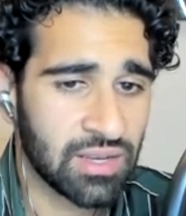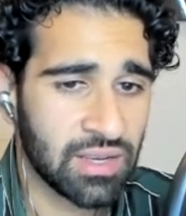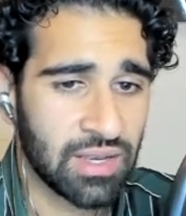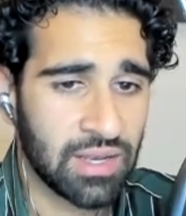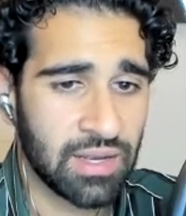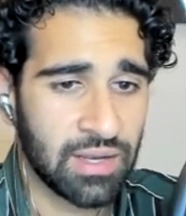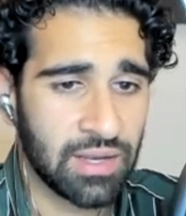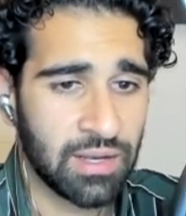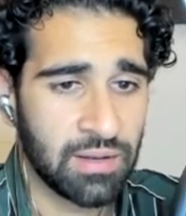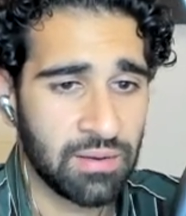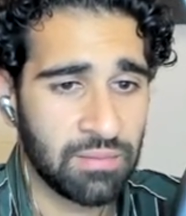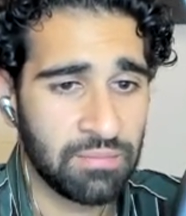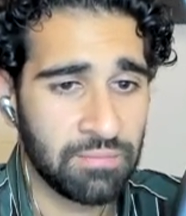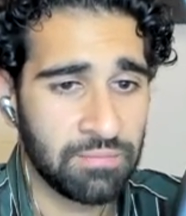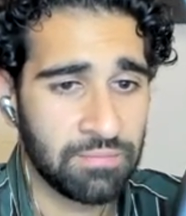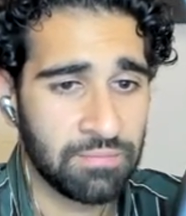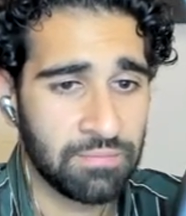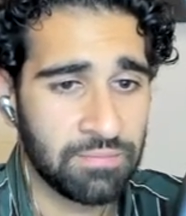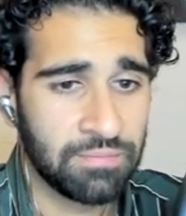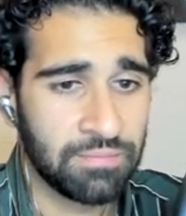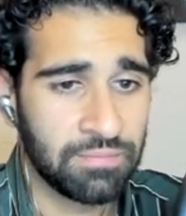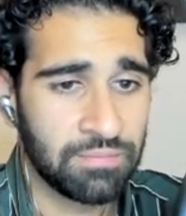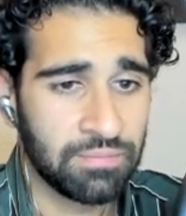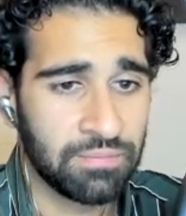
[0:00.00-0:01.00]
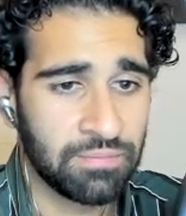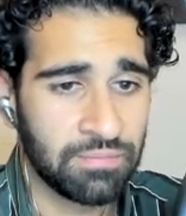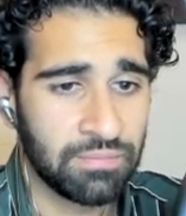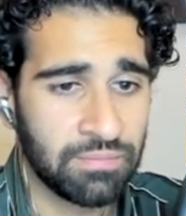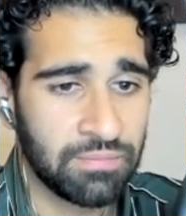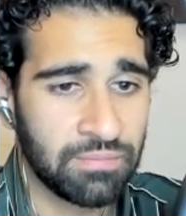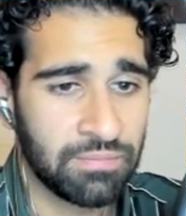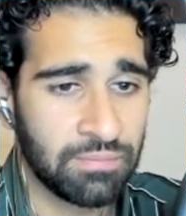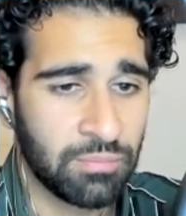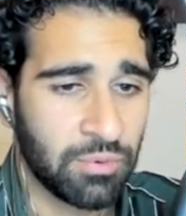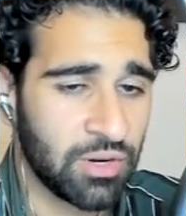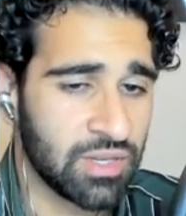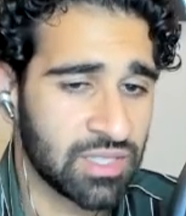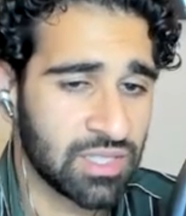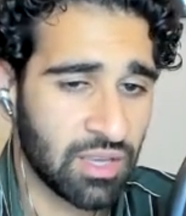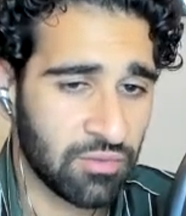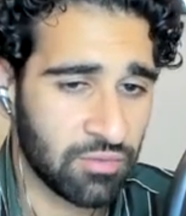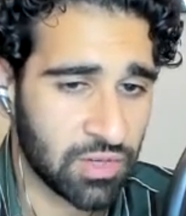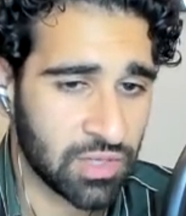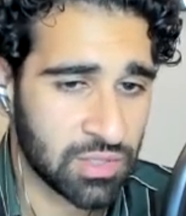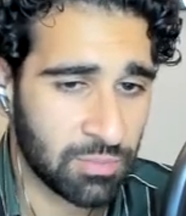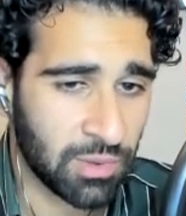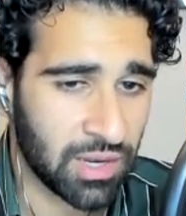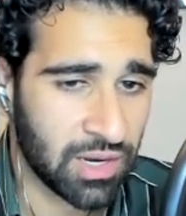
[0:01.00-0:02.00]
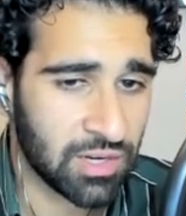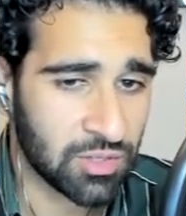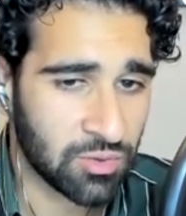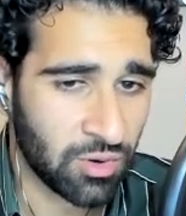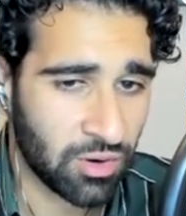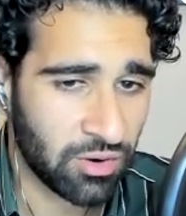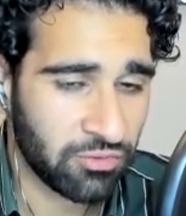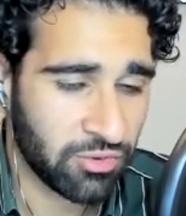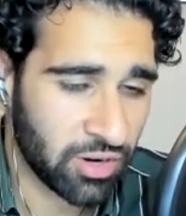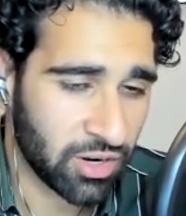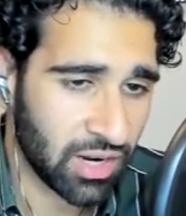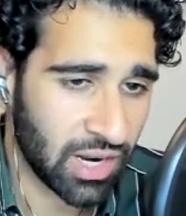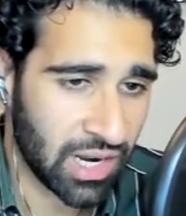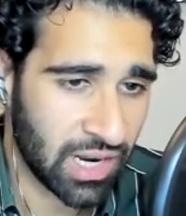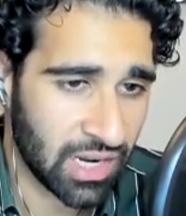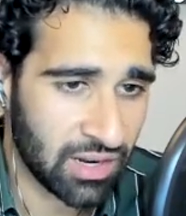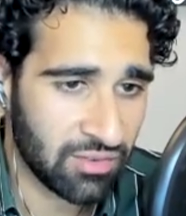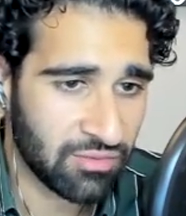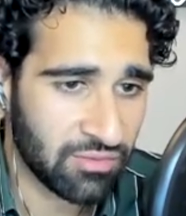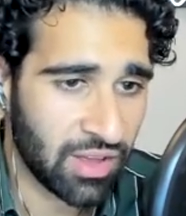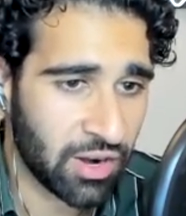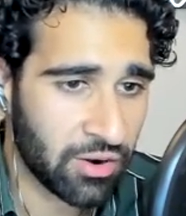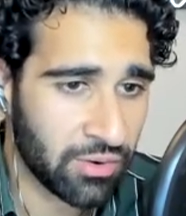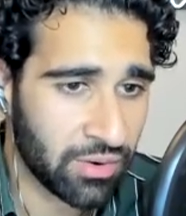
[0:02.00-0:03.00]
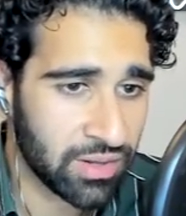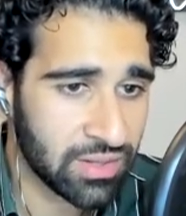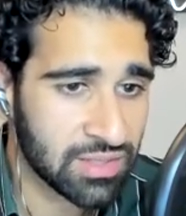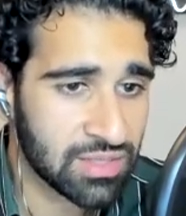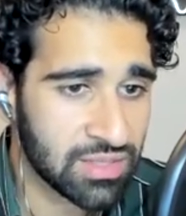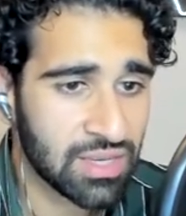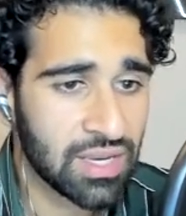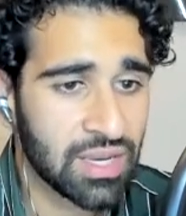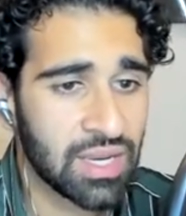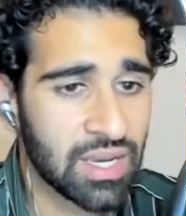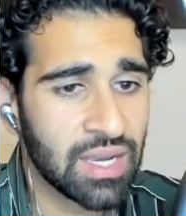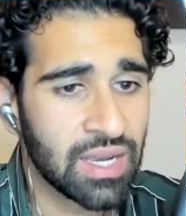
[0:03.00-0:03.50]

pretty self-explanatory for Canadian veterans.